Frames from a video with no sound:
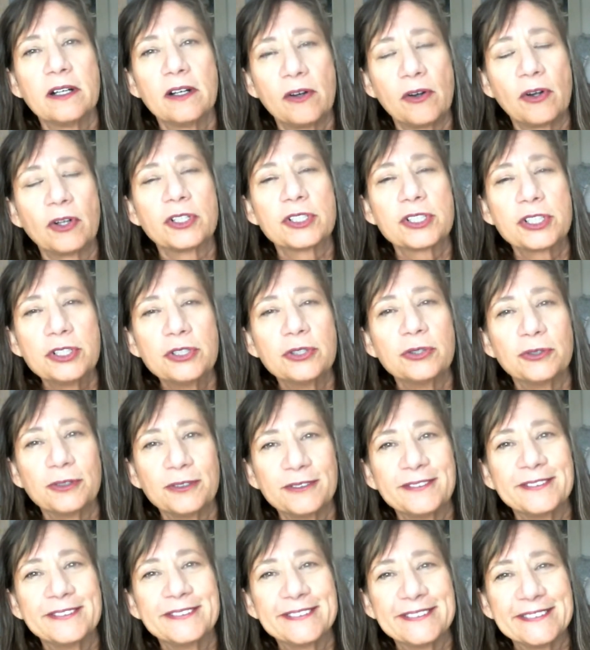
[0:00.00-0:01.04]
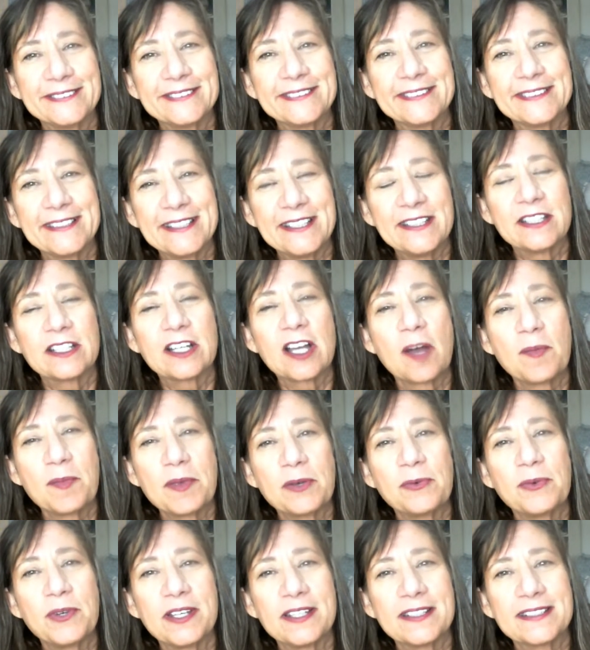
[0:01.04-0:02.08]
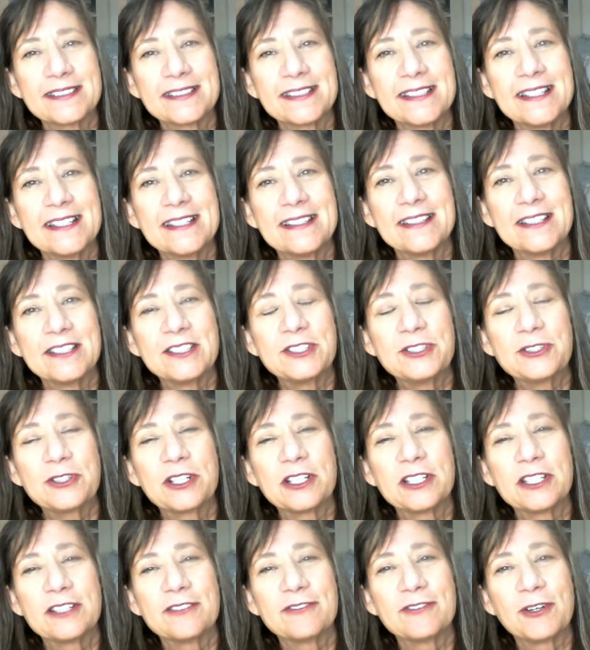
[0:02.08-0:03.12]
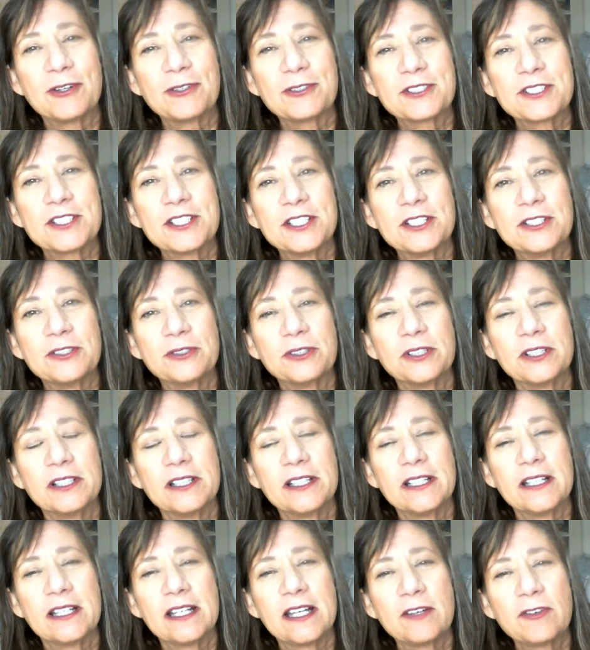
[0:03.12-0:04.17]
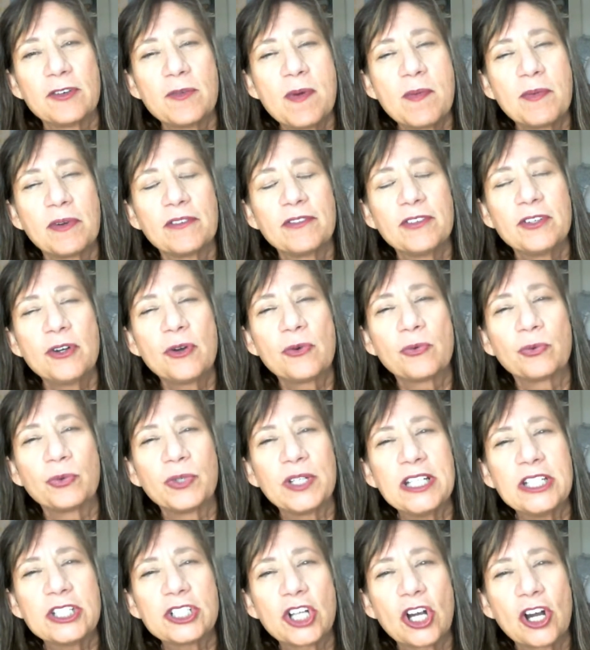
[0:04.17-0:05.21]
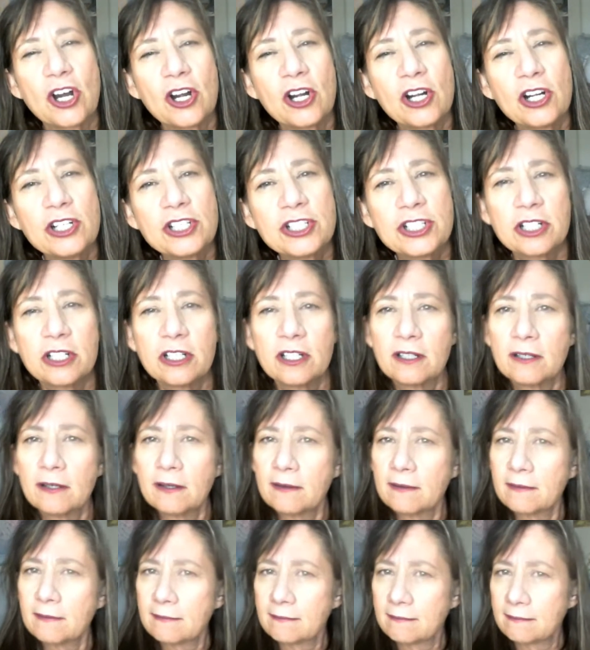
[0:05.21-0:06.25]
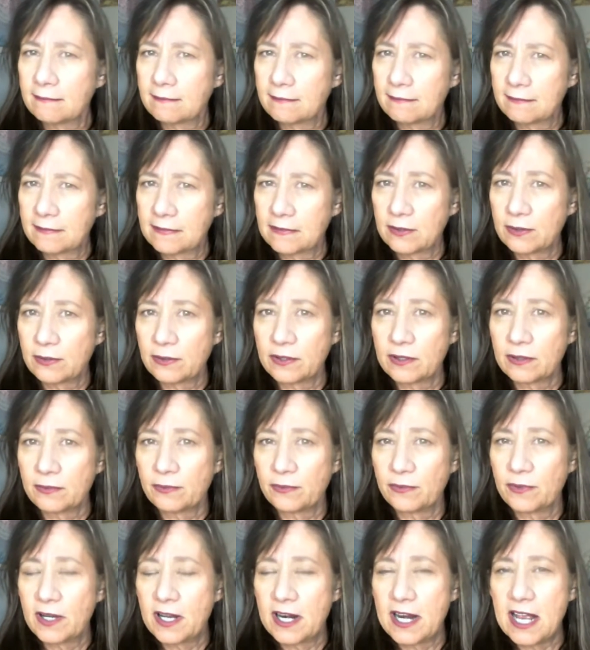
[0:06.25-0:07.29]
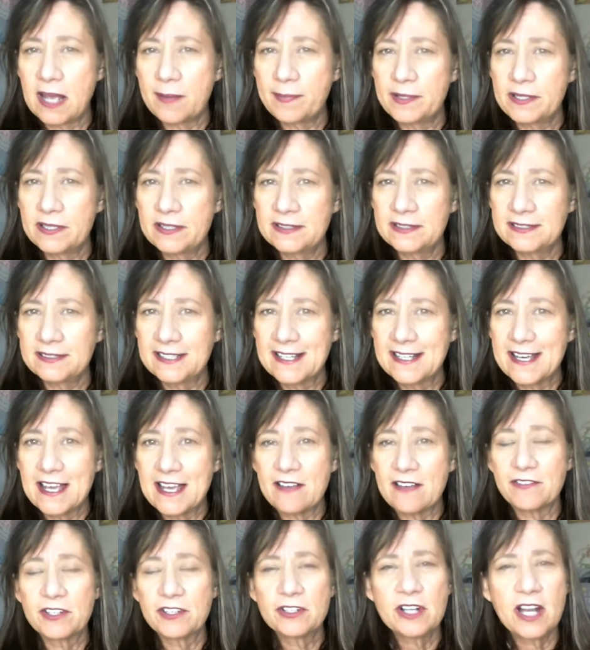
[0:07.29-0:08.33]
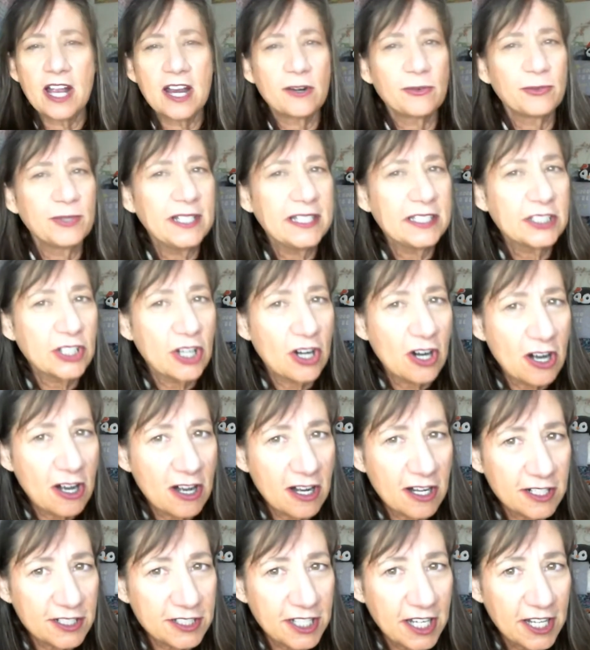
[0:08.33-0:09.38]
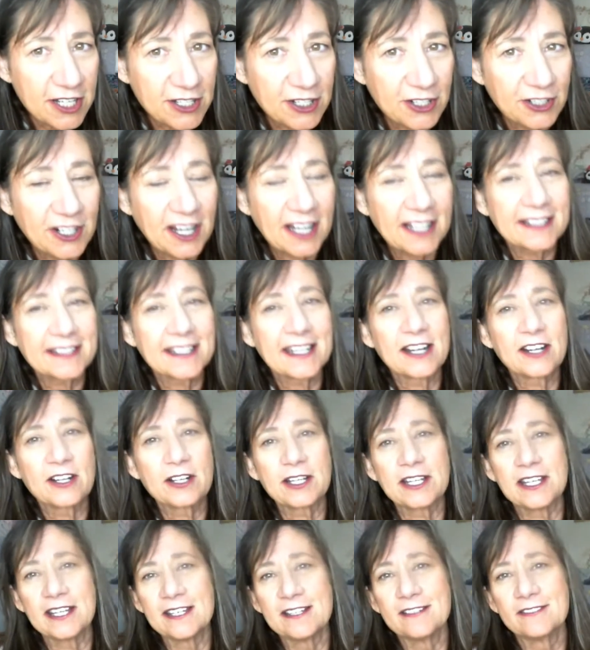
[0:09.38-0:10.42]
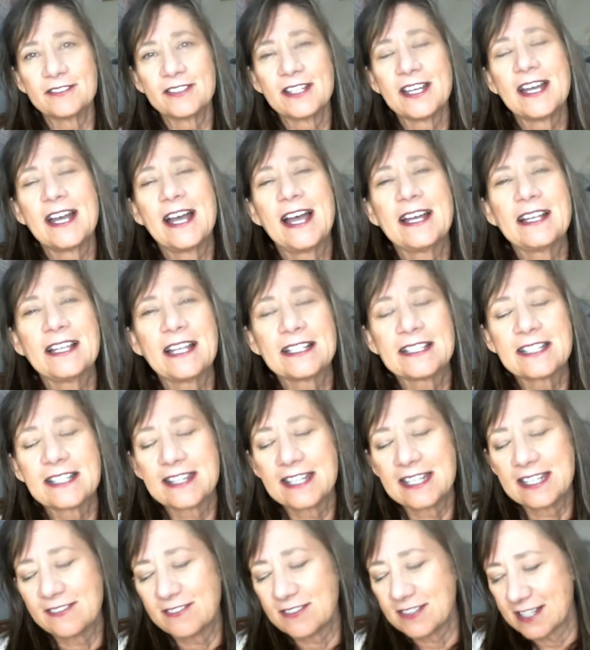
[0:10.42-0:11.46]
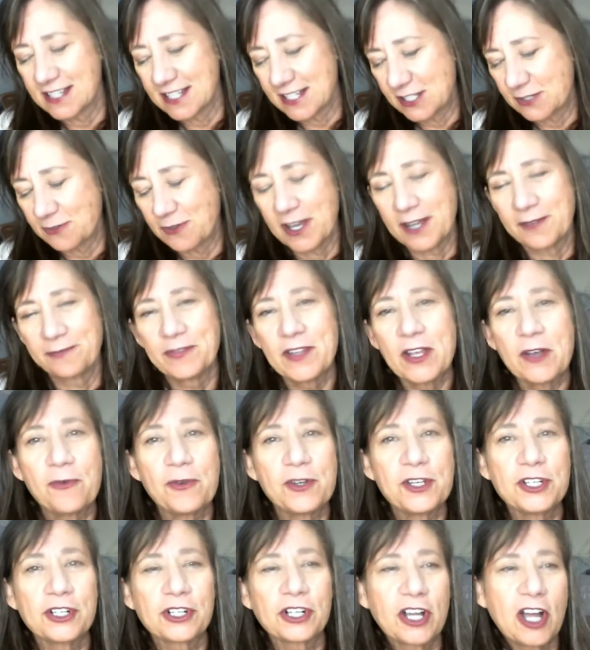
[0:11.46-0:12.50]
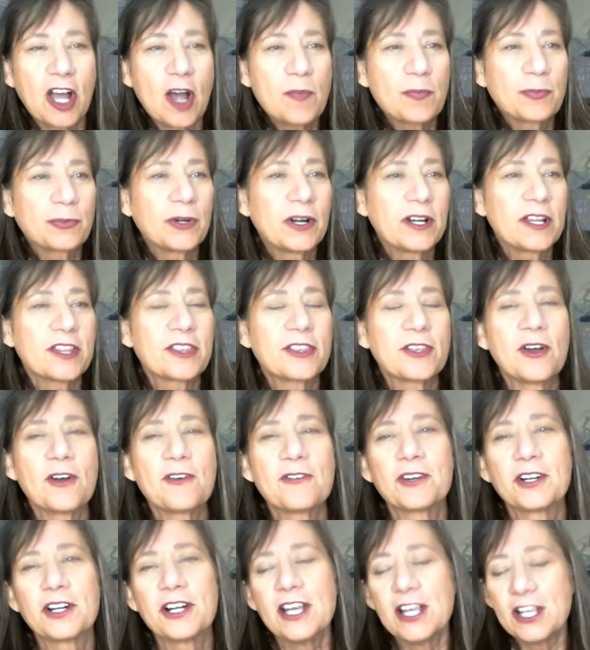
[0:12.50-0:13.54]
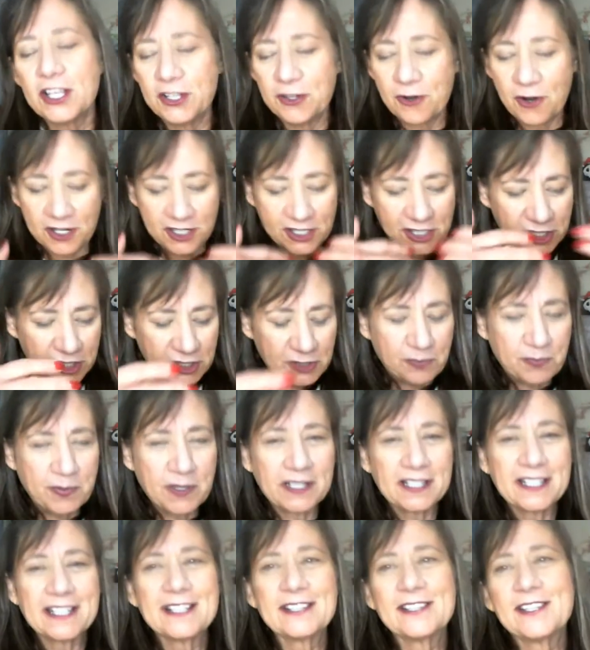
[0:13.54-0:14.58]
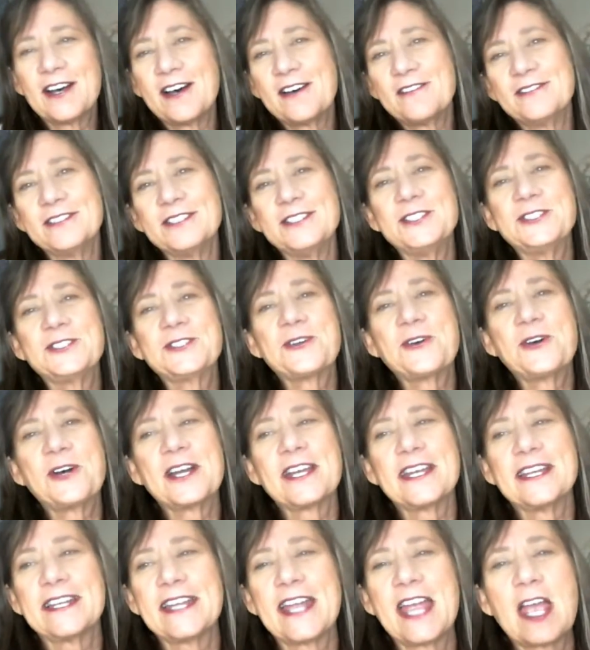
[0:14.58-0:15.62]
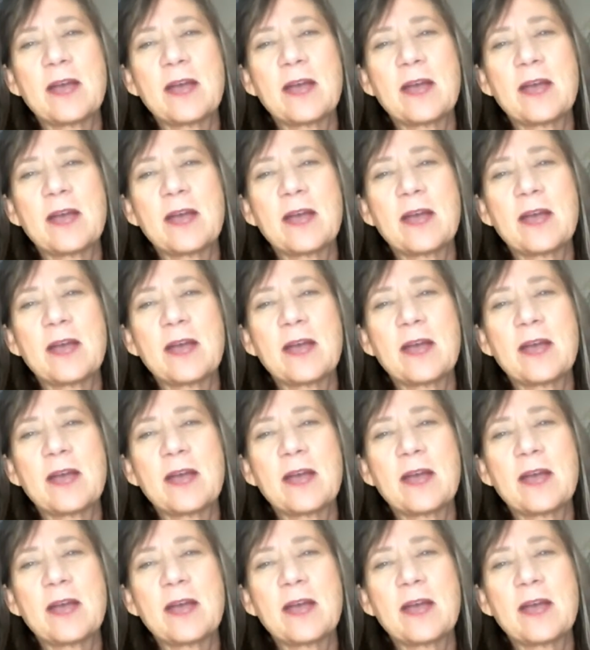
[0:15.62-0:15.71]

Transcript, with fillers: or two in the coming weeks that you can devote to you. And remember, if you don't recharge, what happens? If you're not recharged, you're not there to give. I like to think of it this way when your cup runneth over, you are spilling love and joy and